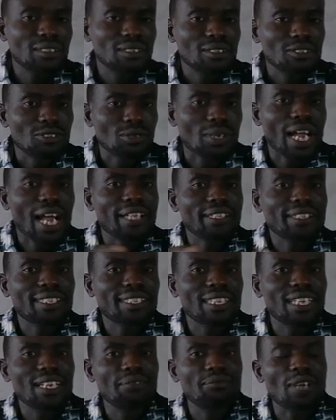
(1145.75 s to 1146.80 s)
You can't say
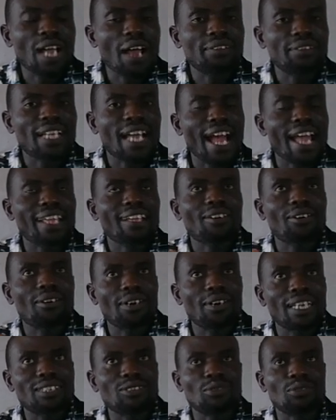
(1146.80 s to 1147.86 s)
we have the high
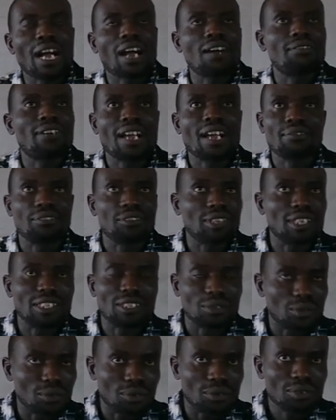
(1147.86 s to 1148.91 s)
current, we have high voltage.
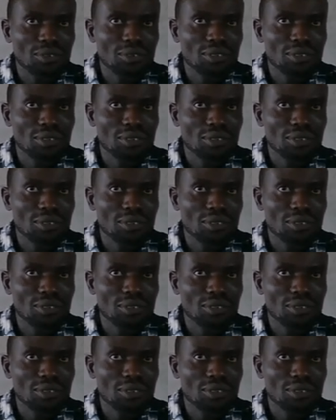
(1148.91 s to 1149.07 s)
No.